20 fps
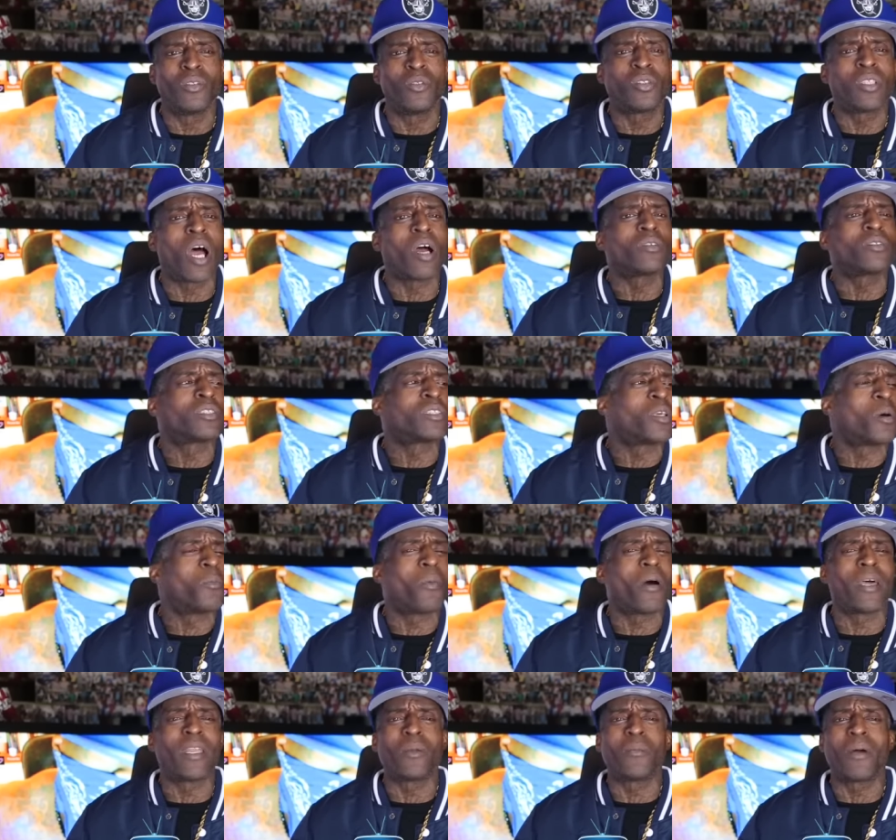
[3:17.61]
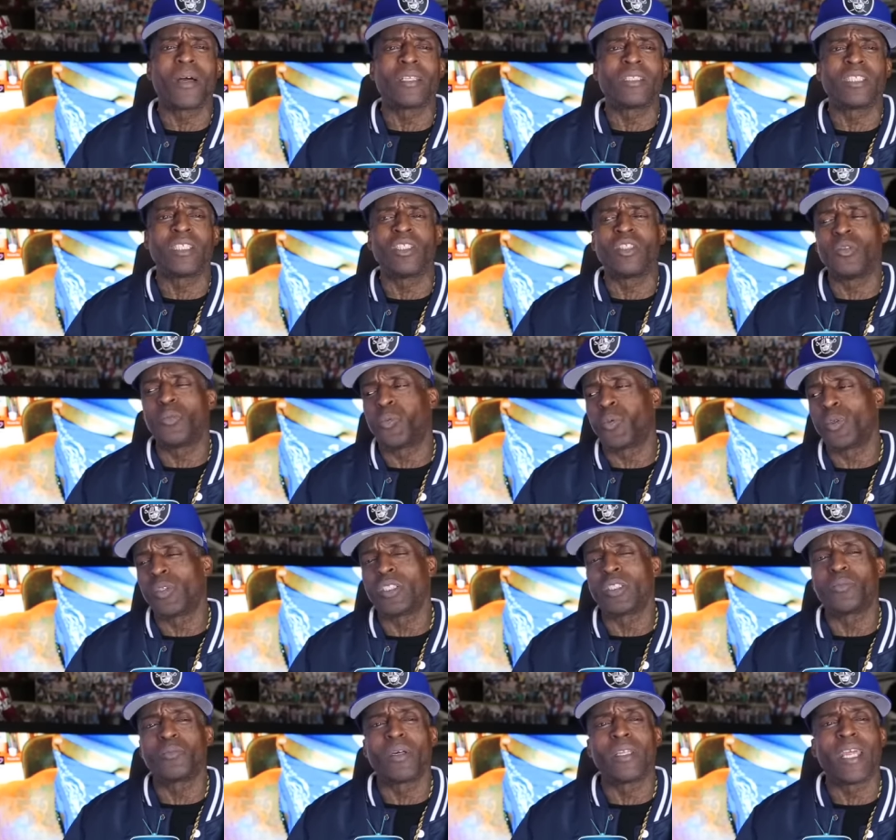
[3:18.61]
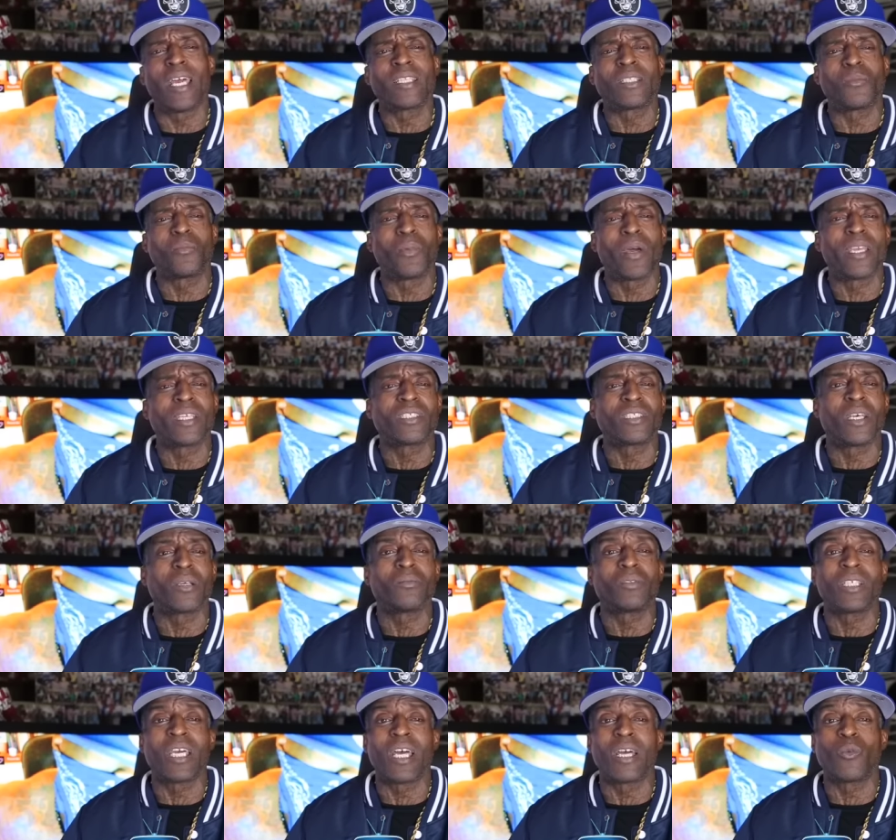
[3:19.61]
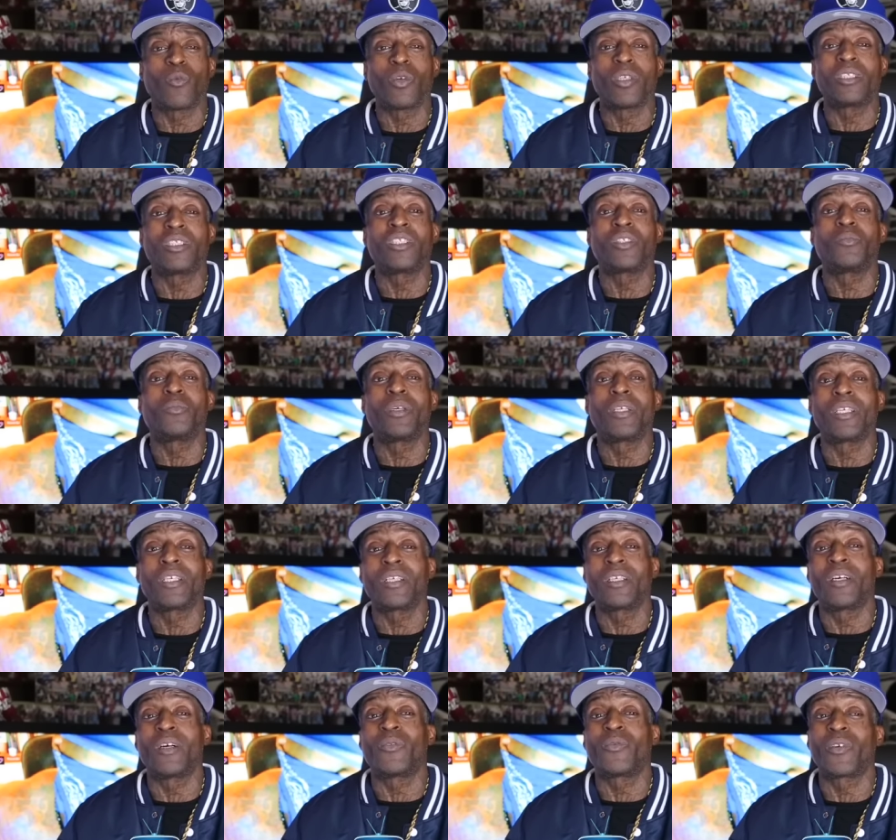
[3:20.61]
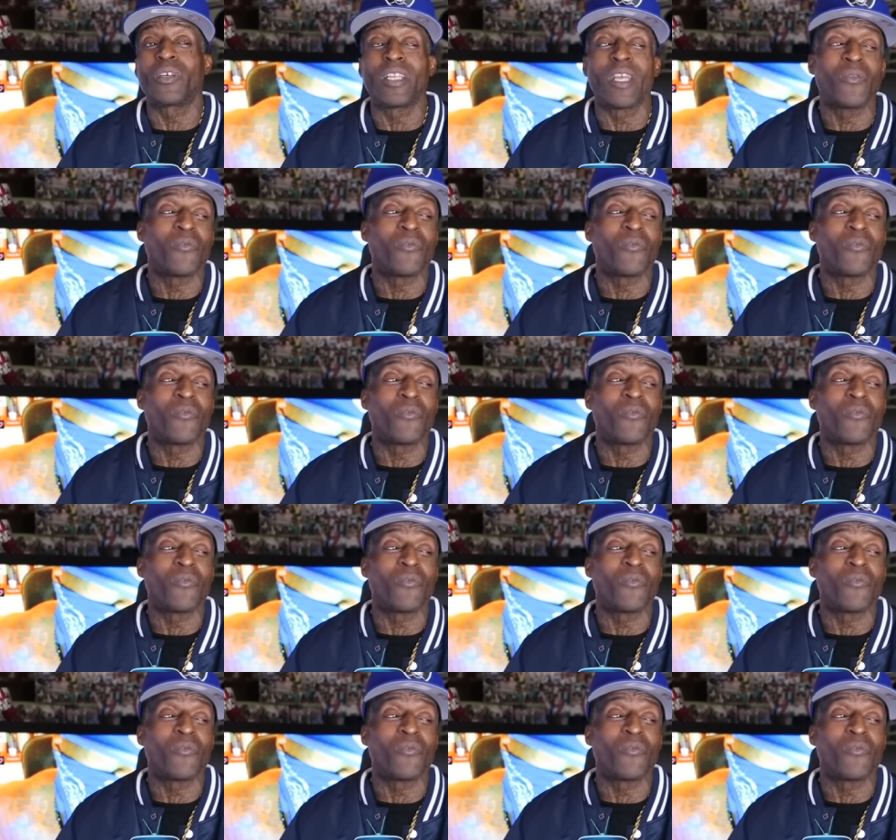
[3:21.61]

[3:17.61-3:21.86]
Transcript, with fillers: talk to somebody about this, you pull this money out the bank sometime, where did this money come from?